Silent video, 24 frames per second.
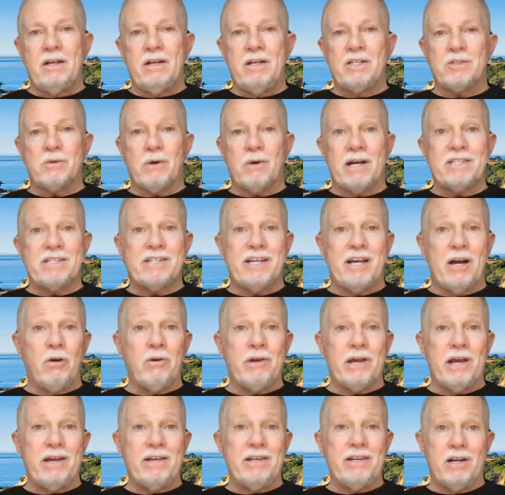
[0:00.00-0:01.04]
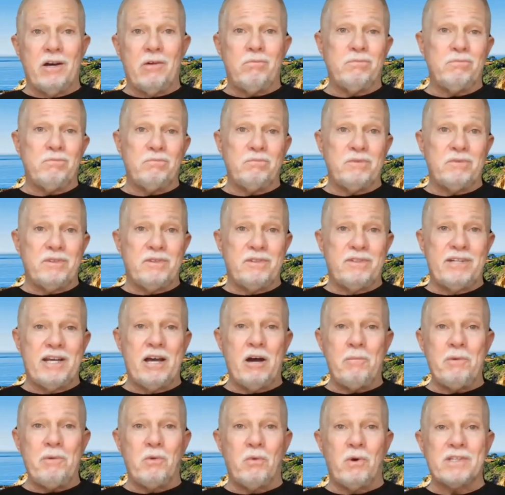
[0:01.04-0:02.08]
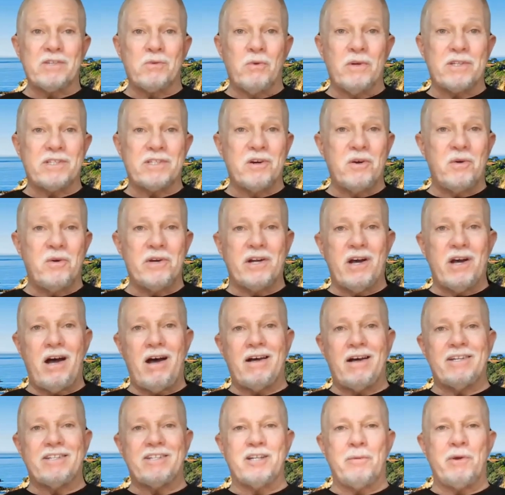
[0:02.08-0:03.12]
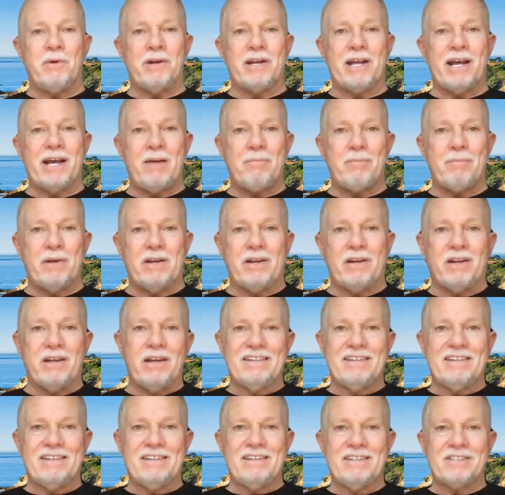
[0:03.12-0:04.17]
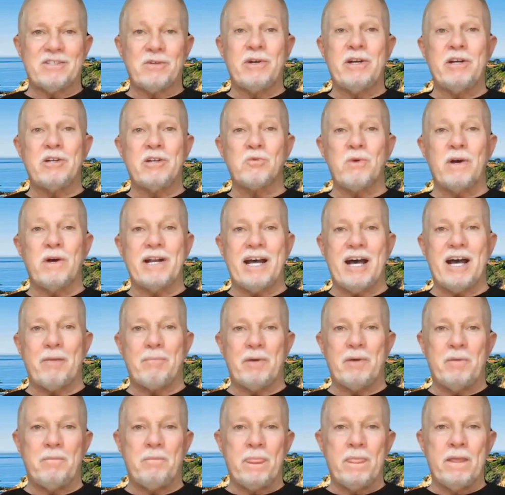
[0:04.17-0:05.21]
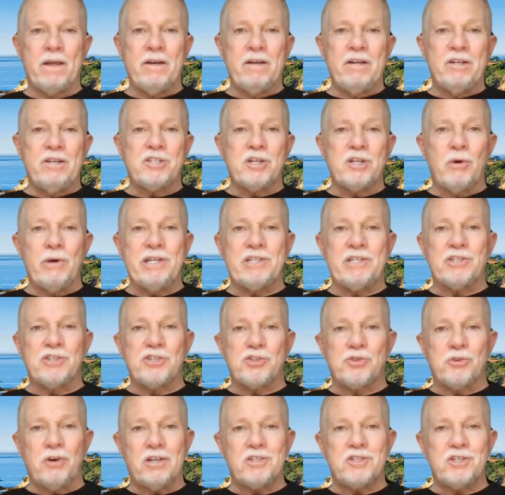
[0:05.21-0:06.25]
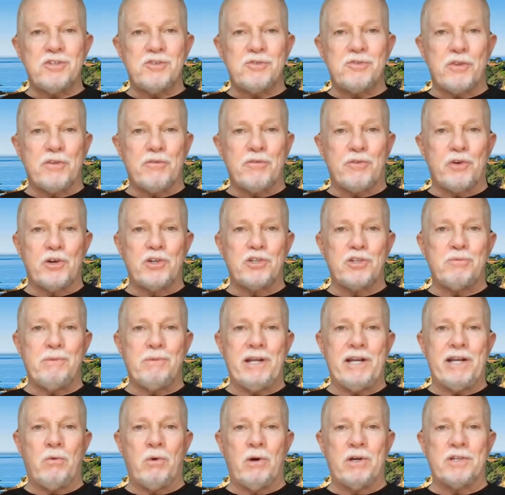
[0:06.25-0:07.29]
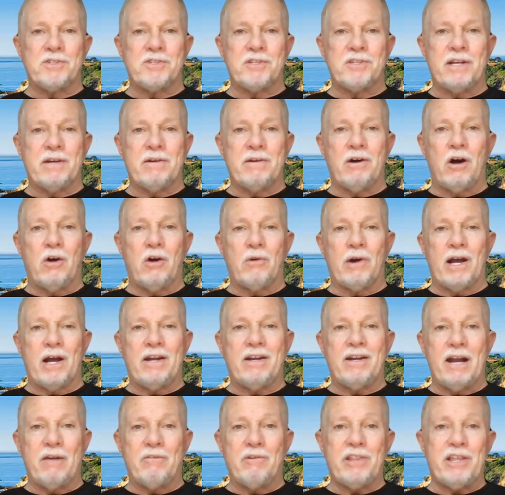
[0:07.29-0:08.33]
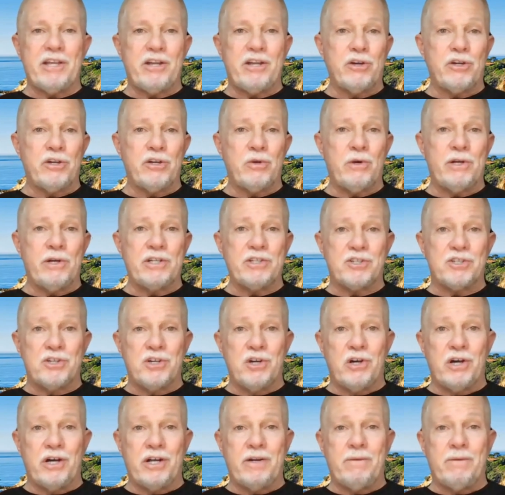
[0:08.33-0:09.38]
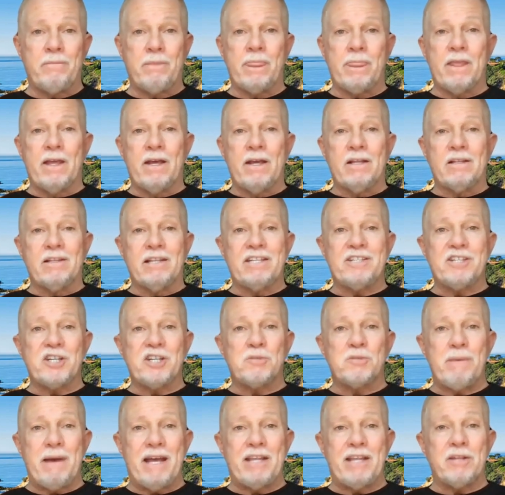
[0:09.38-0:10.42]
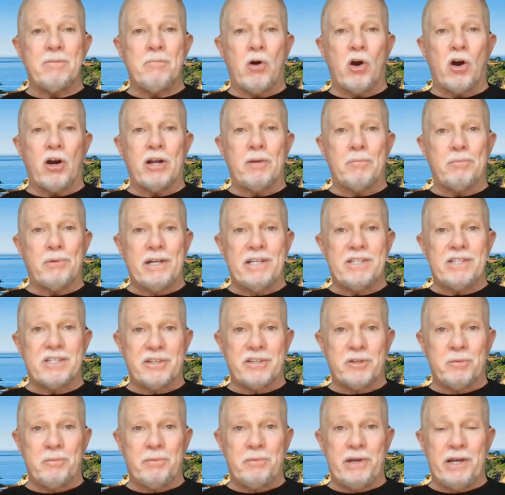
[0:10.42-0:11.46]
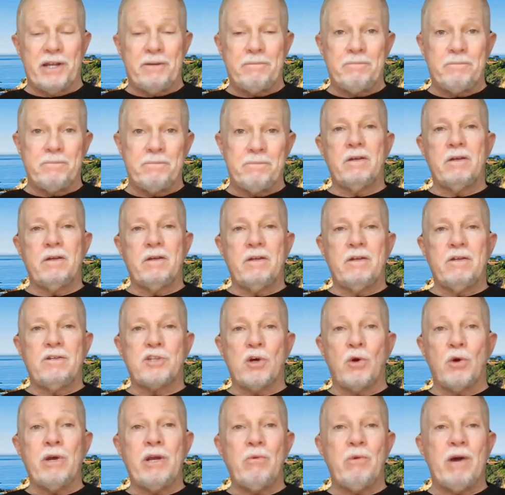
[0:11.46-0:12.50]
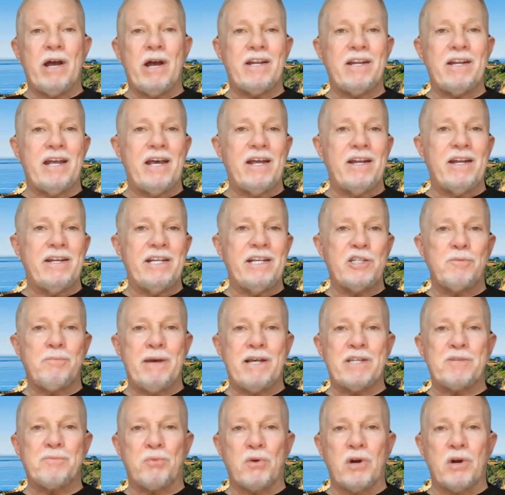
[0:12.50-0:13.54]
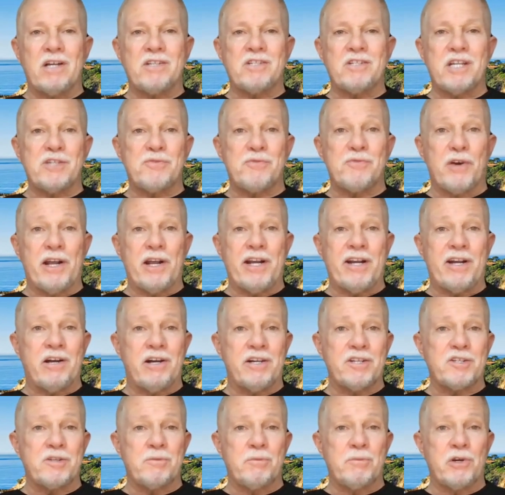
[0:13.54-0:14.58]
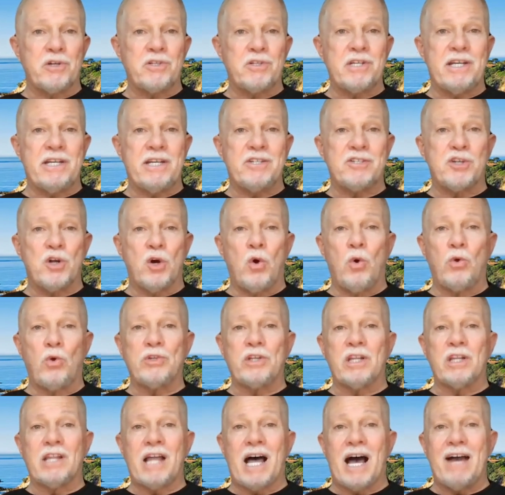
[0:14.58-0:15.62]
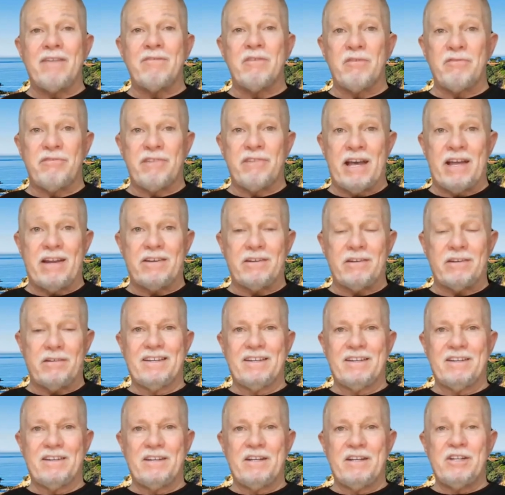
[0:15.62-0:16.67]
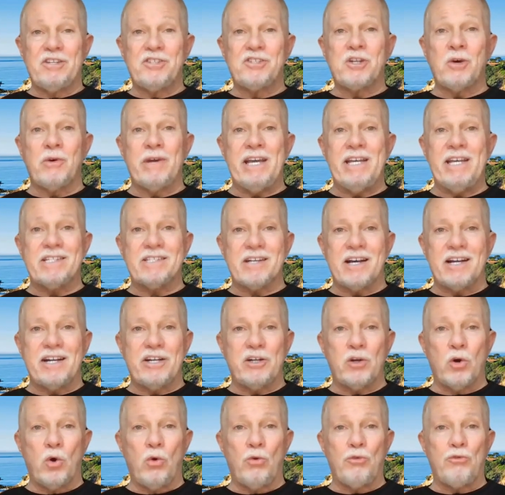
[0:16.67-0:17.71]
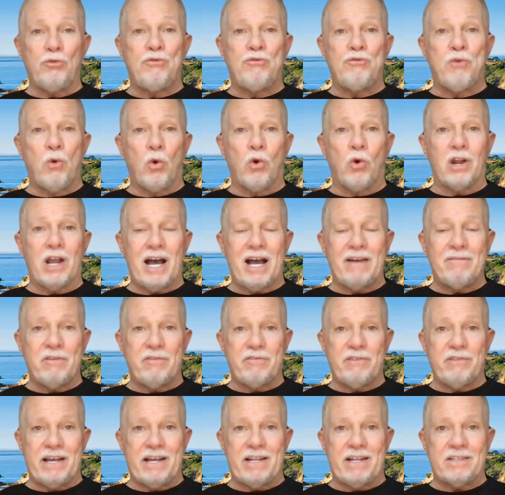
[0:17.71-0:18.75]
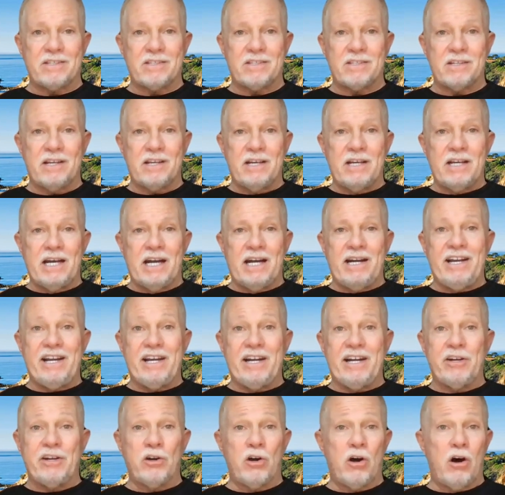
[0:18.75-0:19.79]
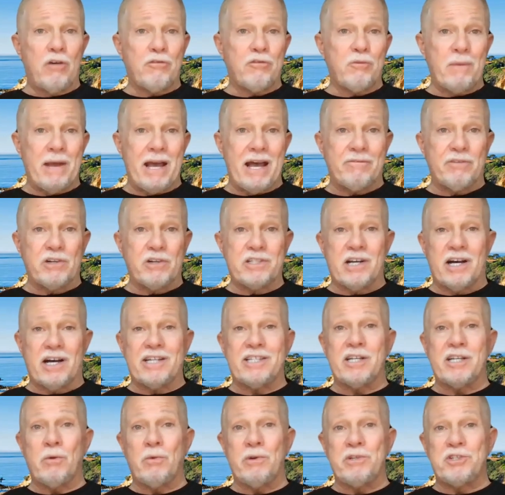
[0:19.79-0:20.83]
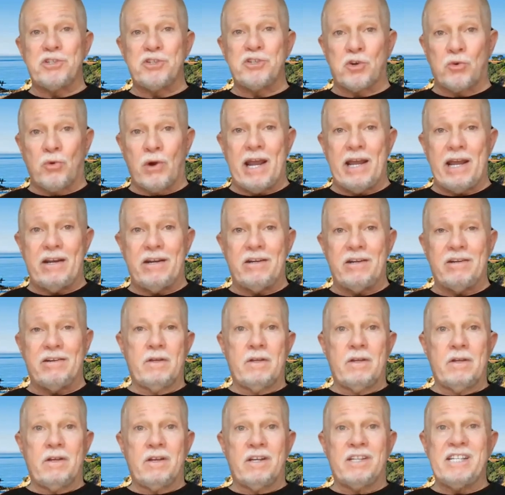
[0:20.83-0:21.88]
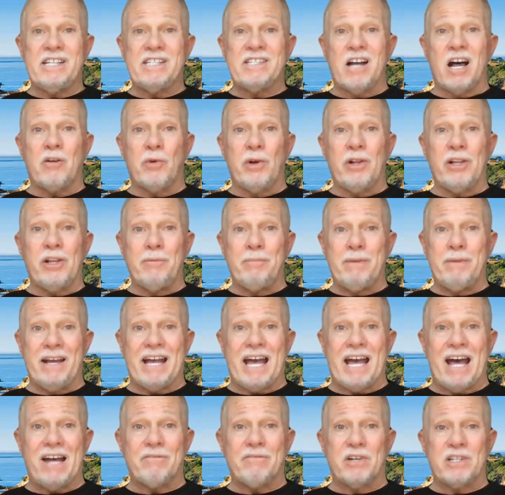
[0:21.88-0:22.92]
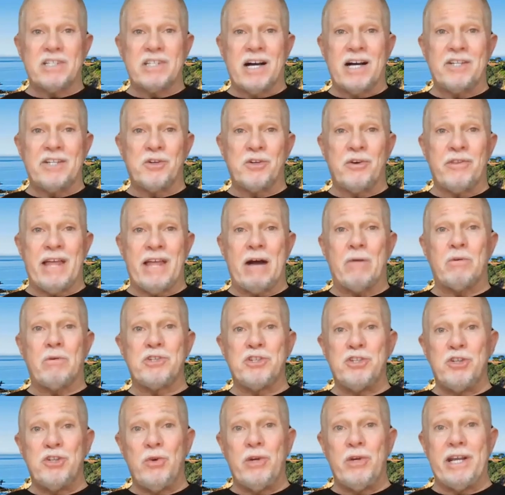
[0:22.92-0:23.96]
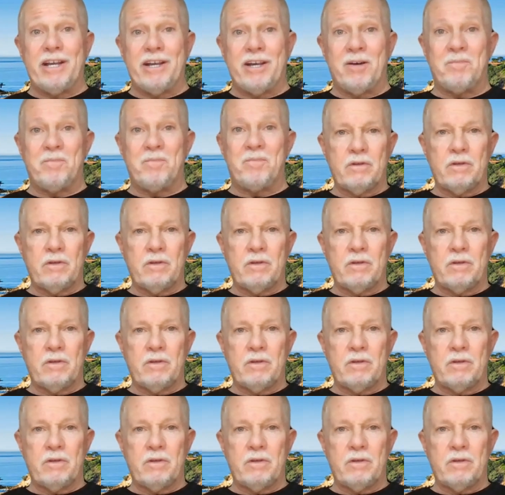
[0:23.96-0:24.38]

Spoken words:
So I say, okay, you know, tell me what's going on. Tell me what happened. So here's what happened. So his instructions from the first meeting was that, all right, everything you're doing is good. Let's expand the marketplace a little bit. So he went and his best process for getting customers is to hold a live event. So he decided to hold 4 live events and he did it all from advertising, which is great. He's not really a big advertiser and that was new to him.